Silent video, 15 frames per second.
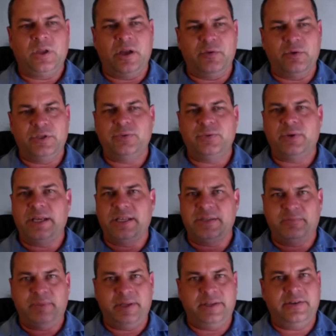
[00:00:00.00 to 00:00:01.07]
Which one
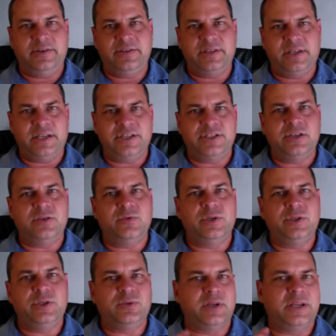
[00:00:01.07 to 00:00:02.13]
has better insulation,
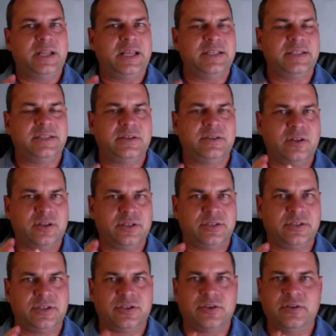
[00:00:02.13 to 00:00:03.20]
which one has not
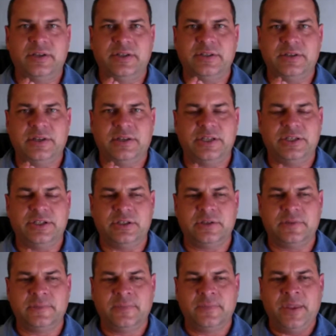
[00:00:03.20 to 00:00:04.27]
such good insulation.
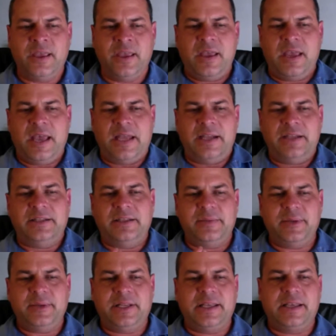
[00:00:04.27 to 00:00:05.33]
And it
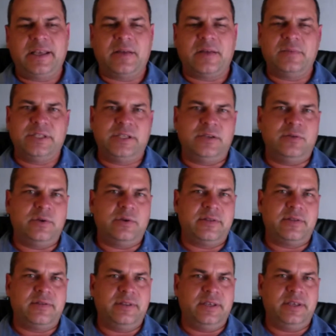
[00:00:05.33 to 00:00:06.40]
typically comes in
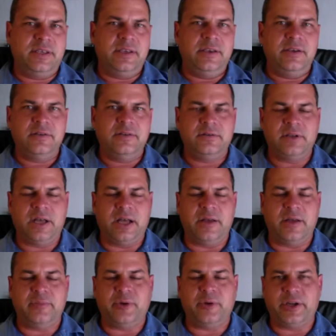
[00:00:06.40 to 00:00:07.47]
with the
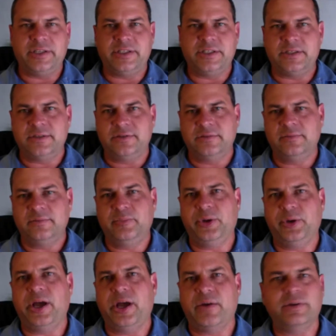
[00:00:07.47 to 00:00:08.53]
price
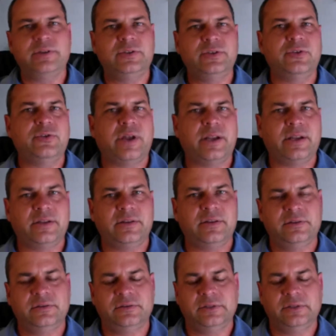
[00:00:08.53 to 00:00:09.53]
per hour to run it,